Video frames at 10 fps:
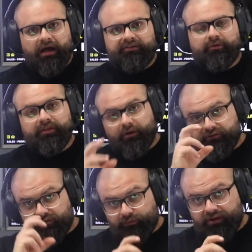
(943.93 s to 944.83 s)
doing
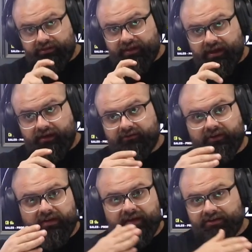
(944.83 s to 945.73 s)
those three things
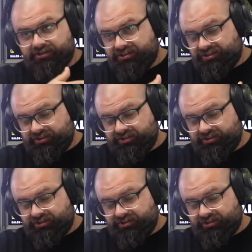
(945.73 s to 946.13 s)
and then just